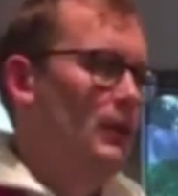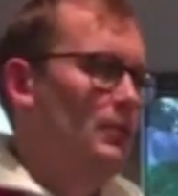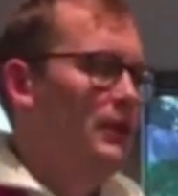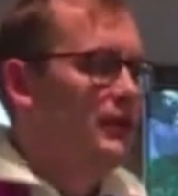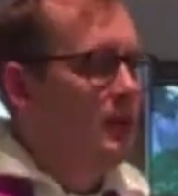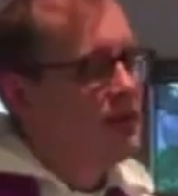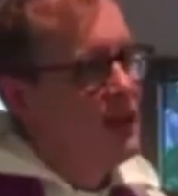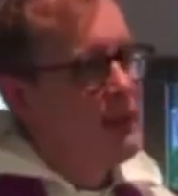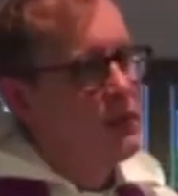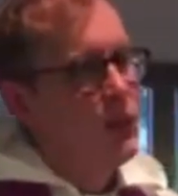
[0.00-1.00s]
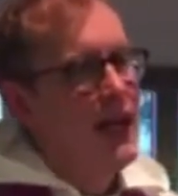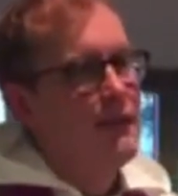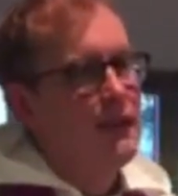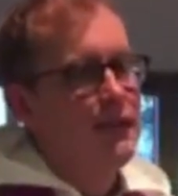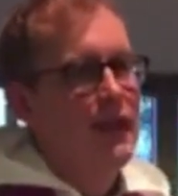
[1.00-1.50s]
but sometimes we
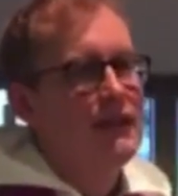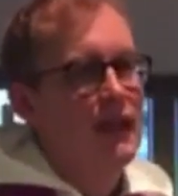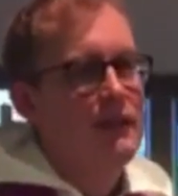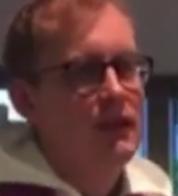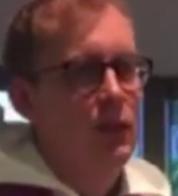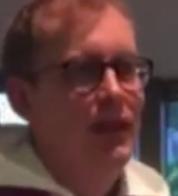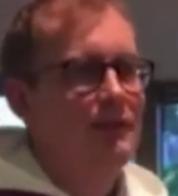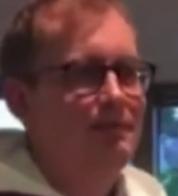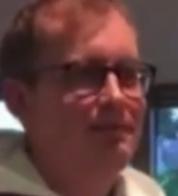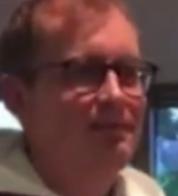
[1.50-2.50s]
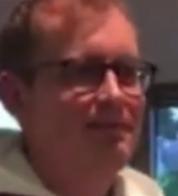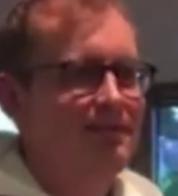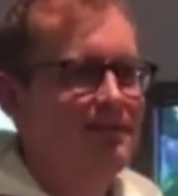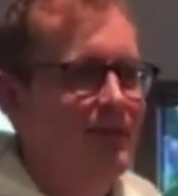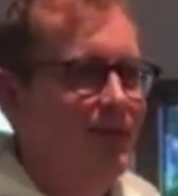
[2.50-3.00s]
have to face up to it.
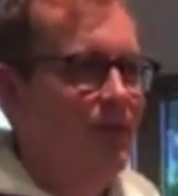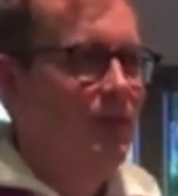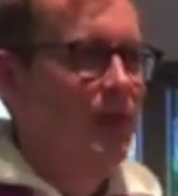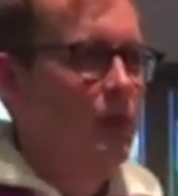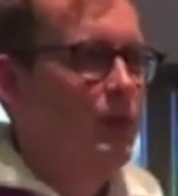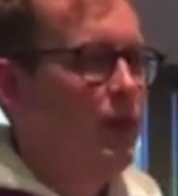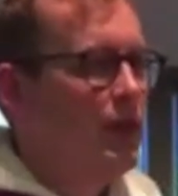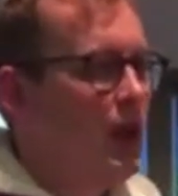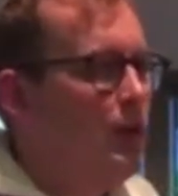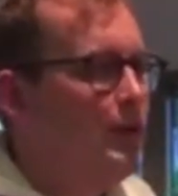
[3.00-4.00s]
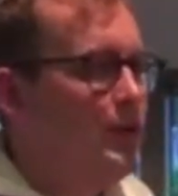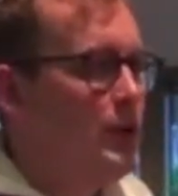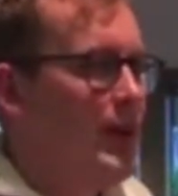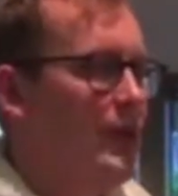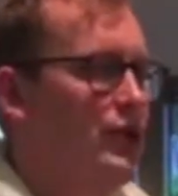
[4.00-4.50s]
We've got to go
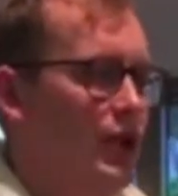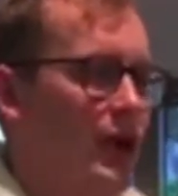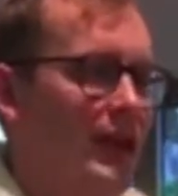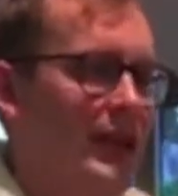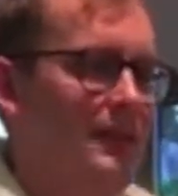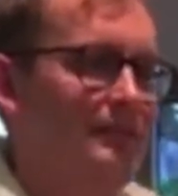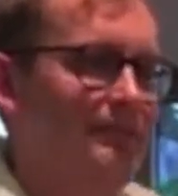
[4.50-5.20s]
through that journey.